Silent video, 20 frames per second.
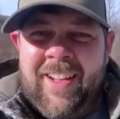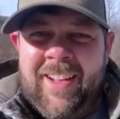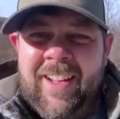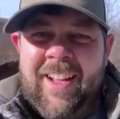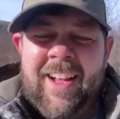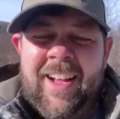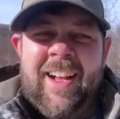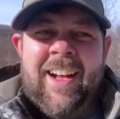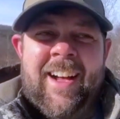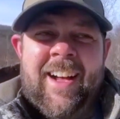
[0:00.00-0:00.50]

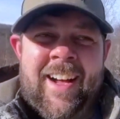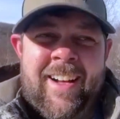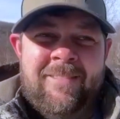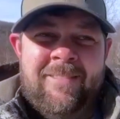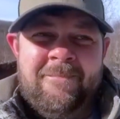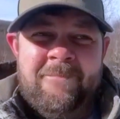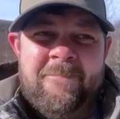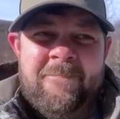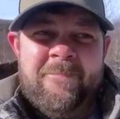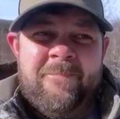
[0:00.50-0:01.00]
Uh,
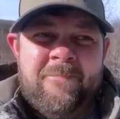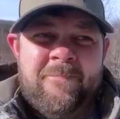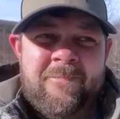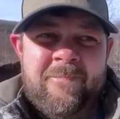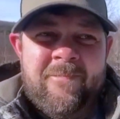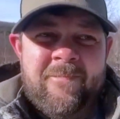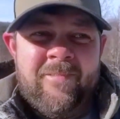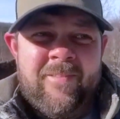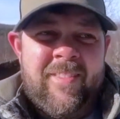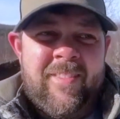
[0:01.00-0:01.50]

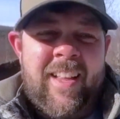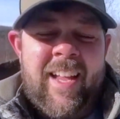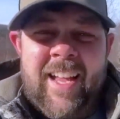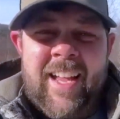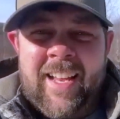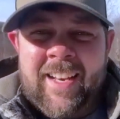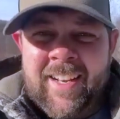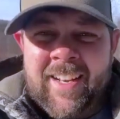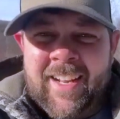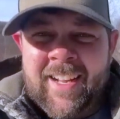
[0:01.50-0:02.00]

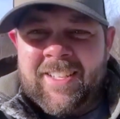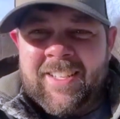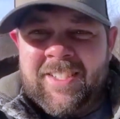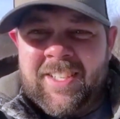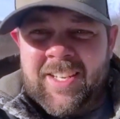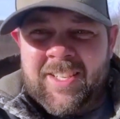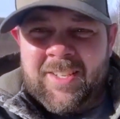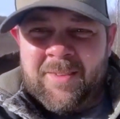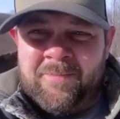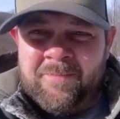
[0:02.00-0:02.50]
and
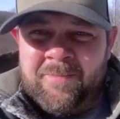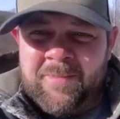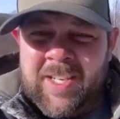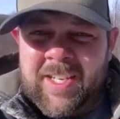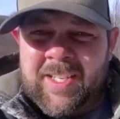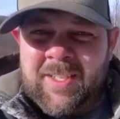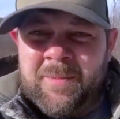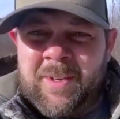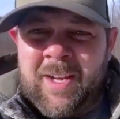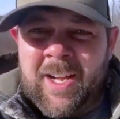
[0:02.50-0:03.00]
see some
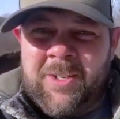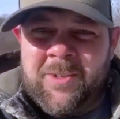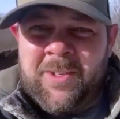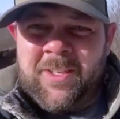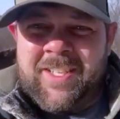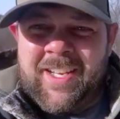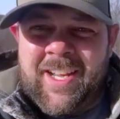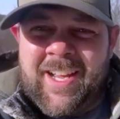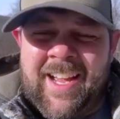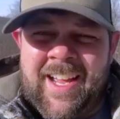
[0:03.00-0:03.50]

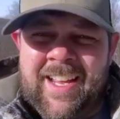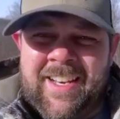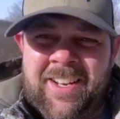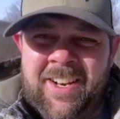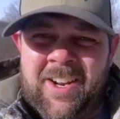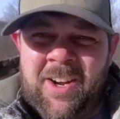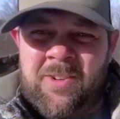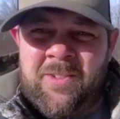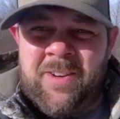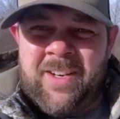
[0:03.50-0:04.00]
countryside,
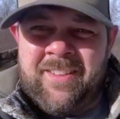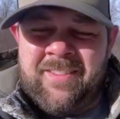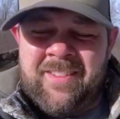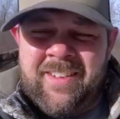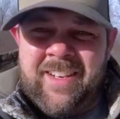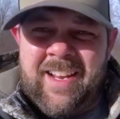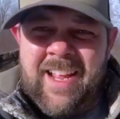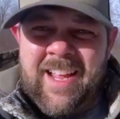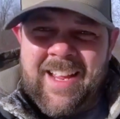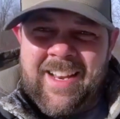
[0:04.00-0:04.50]
and
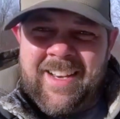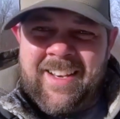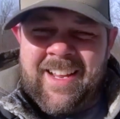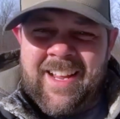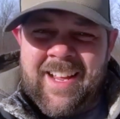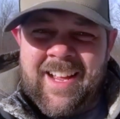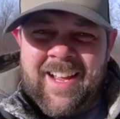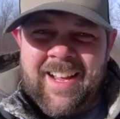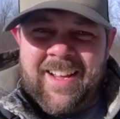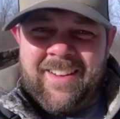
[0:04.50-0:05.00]

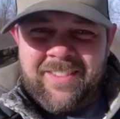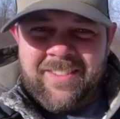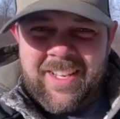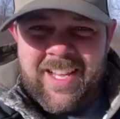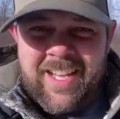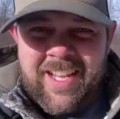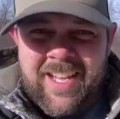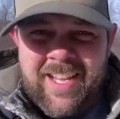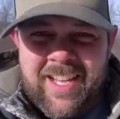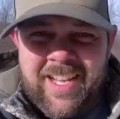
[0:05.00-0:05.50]

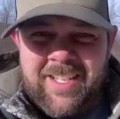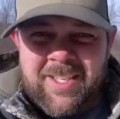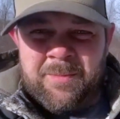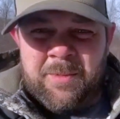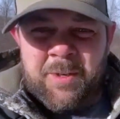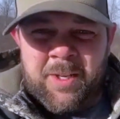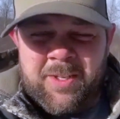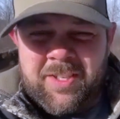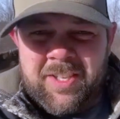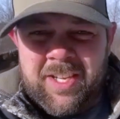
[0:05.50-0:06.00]
eat some
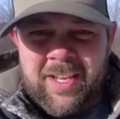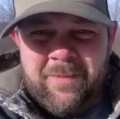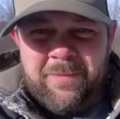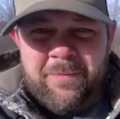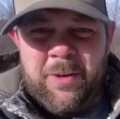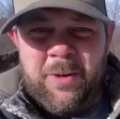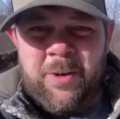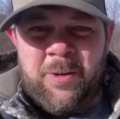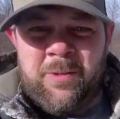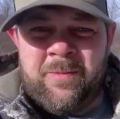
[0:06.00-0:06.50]
good
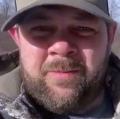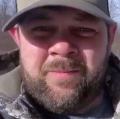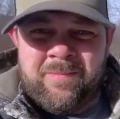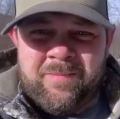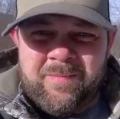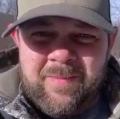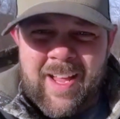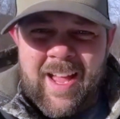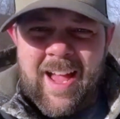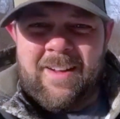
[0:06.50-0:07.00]
seafood and
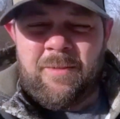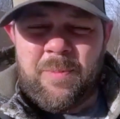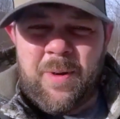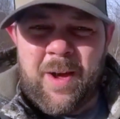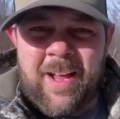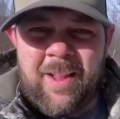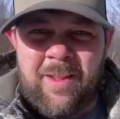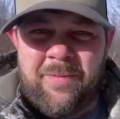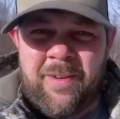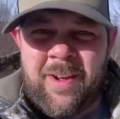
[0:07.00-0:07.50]
have a
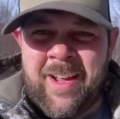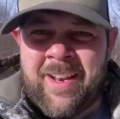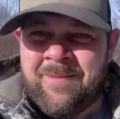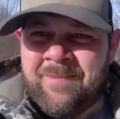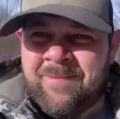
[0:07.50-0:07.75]
pile of fun.